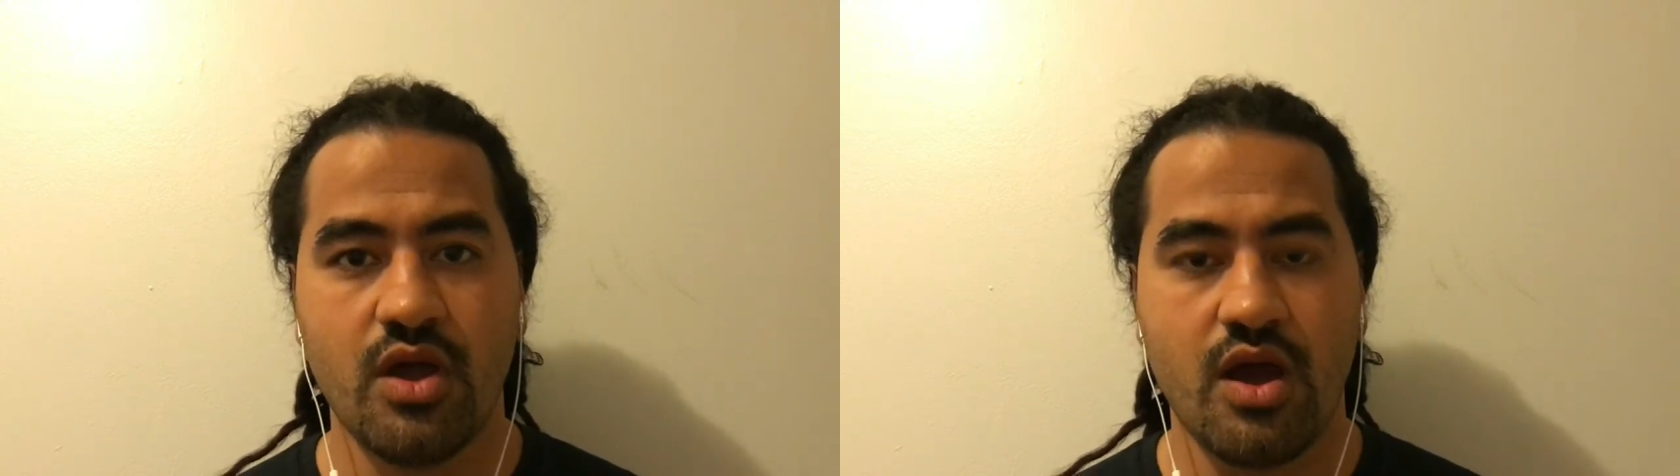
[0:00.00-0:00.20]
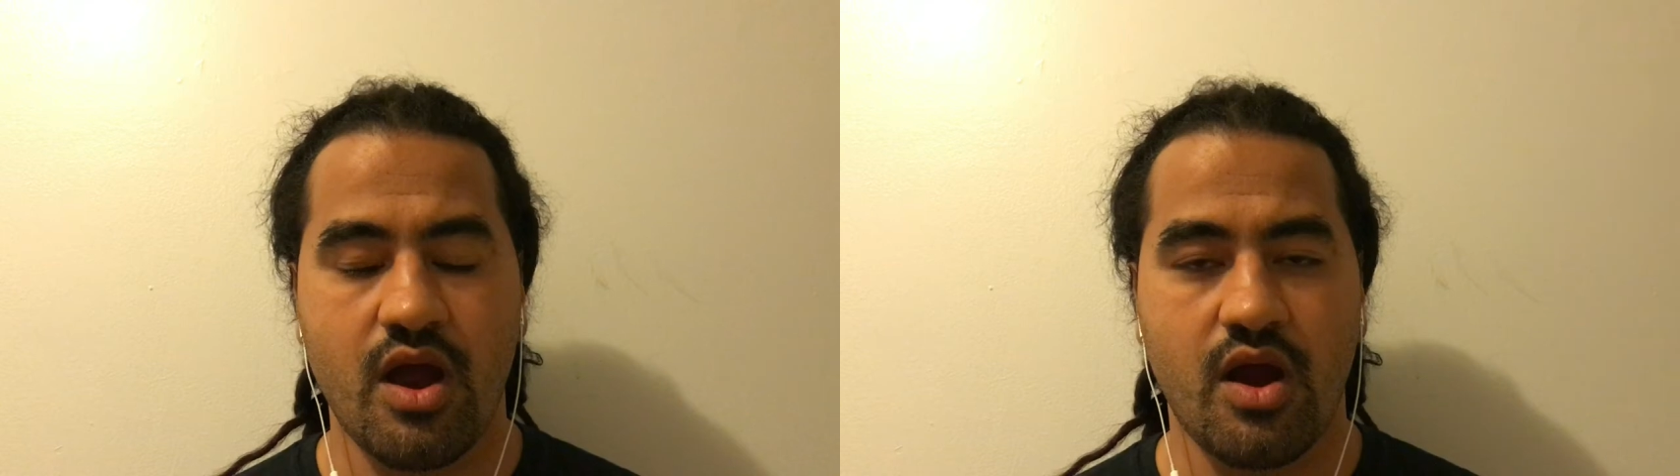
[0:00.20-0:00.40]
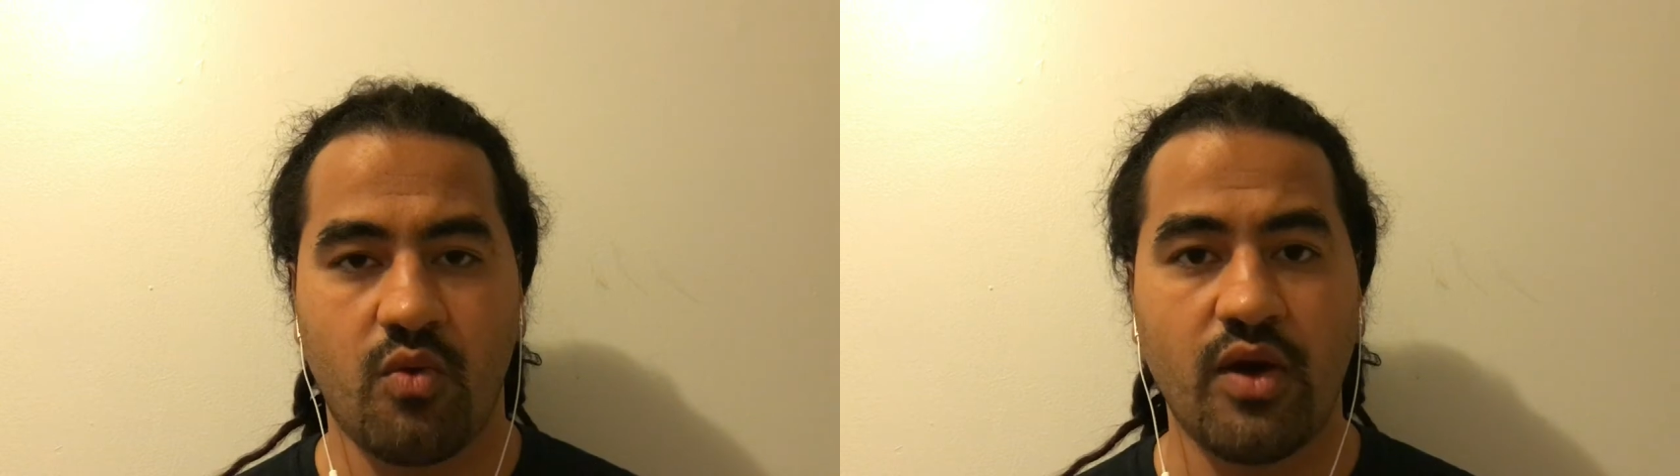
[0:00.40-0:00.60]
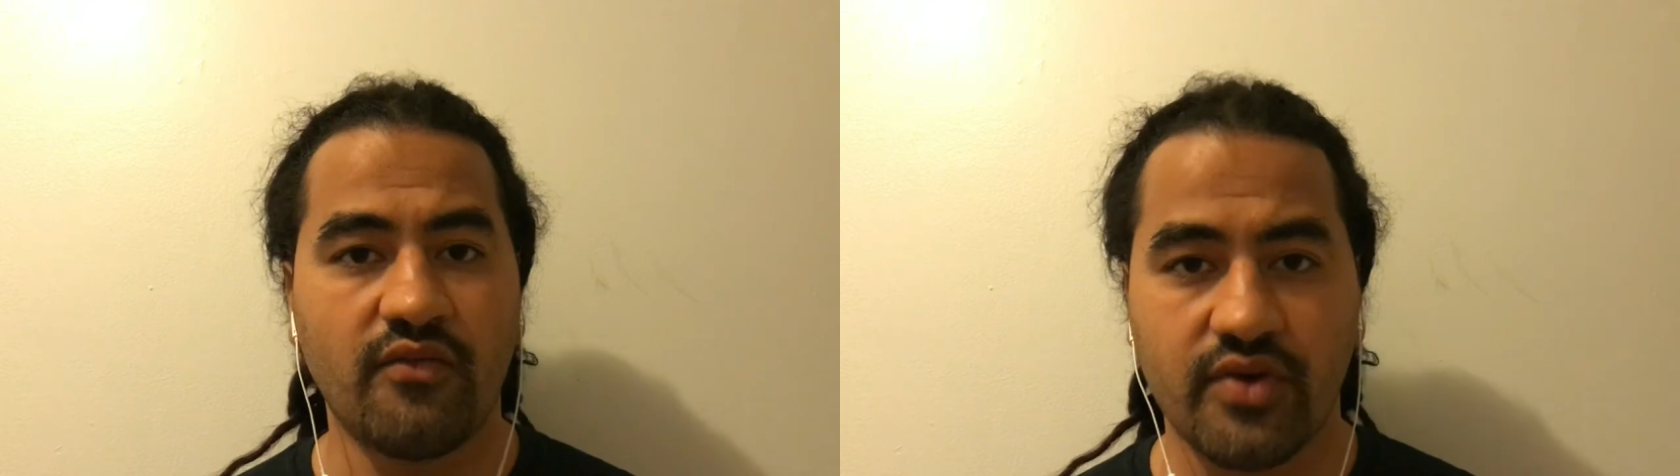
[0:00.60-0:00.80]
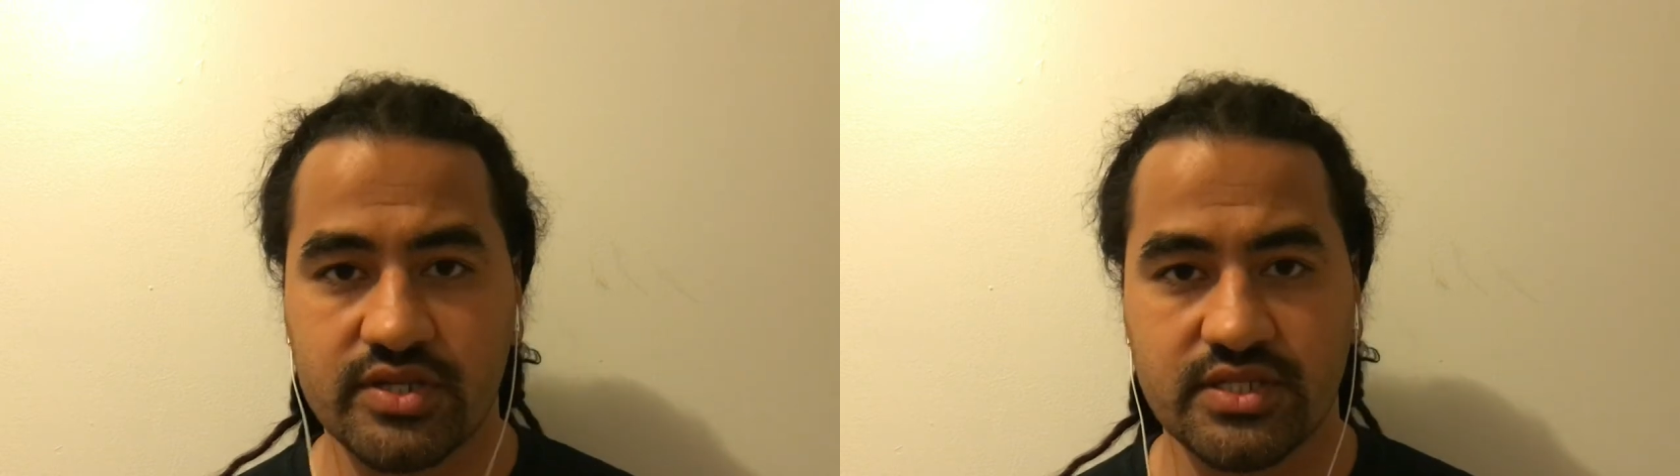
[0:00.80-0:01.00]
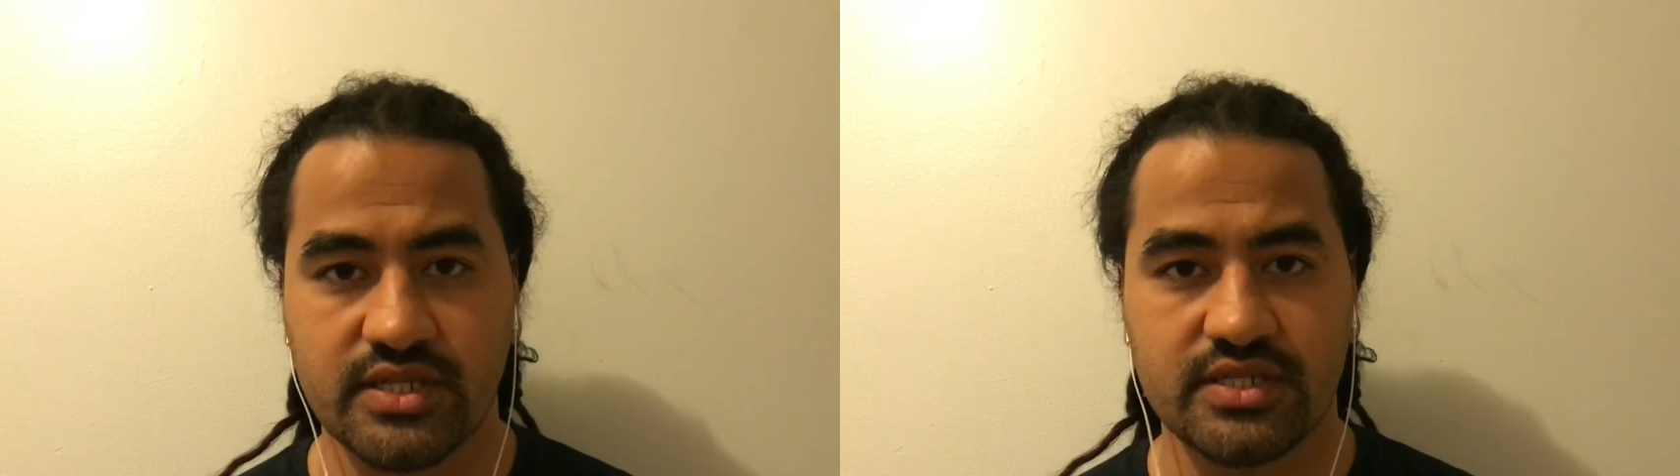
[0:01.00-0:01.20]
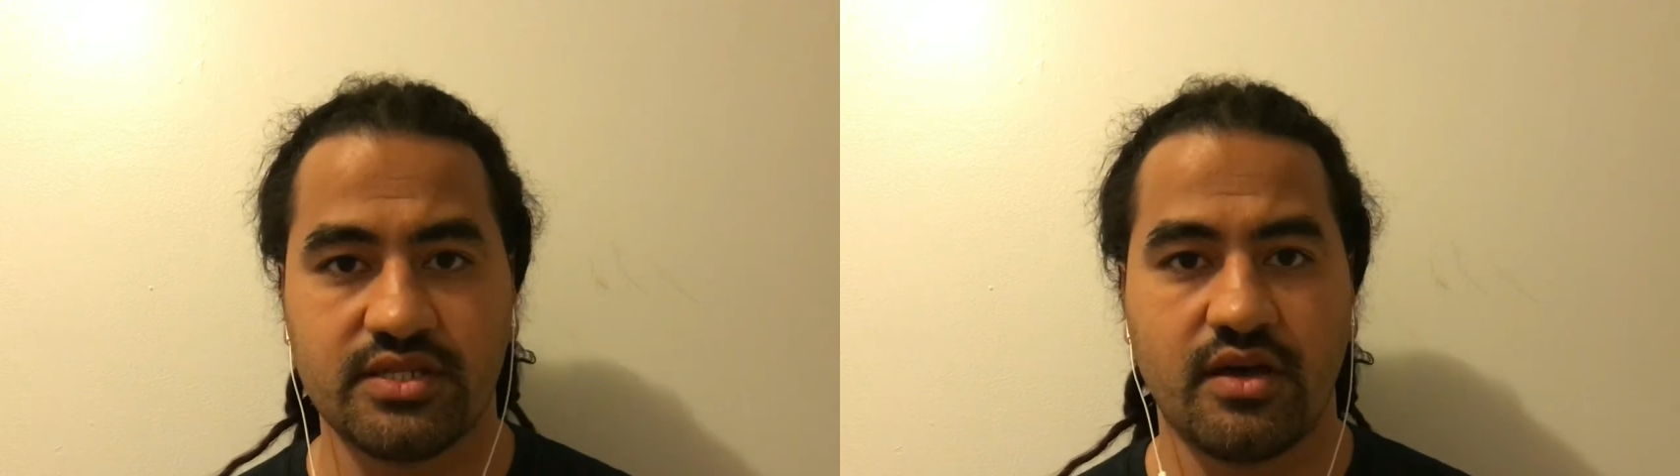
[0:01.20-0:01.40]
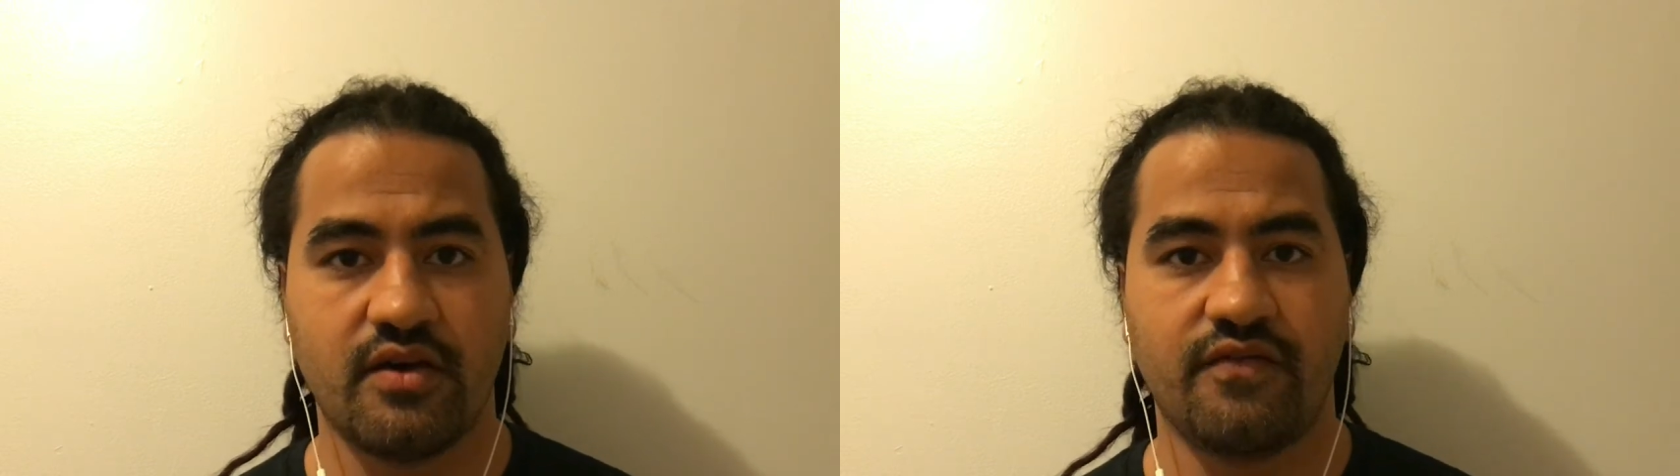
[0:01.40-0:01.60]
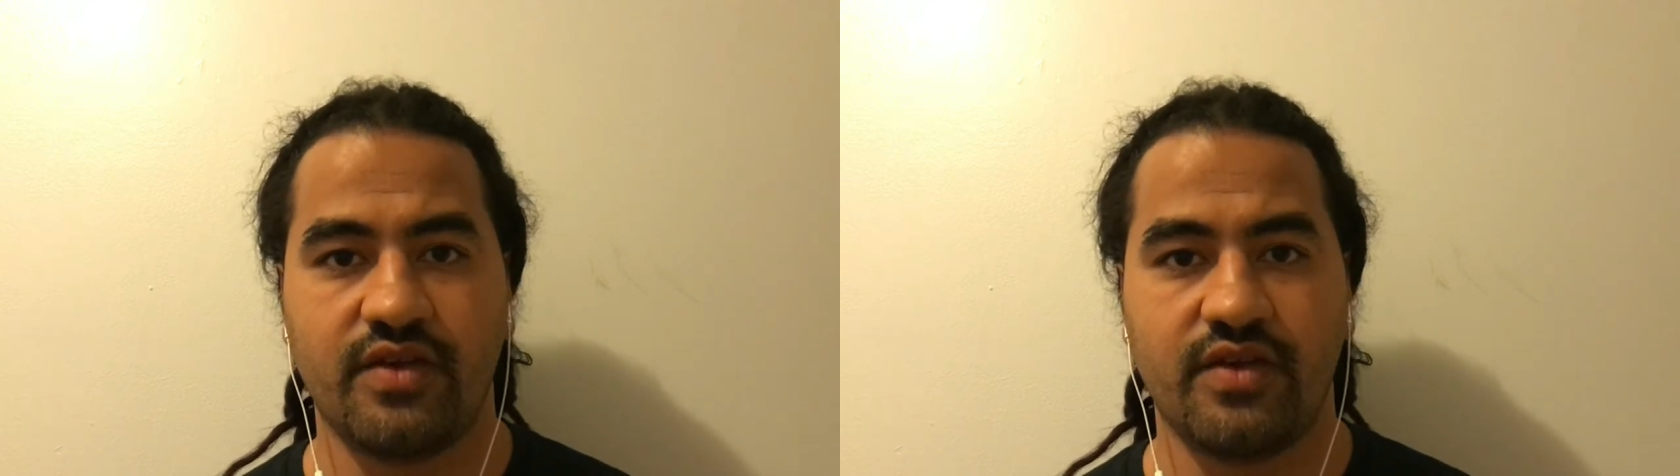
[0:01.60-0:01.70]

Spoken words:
are well versed in this stuff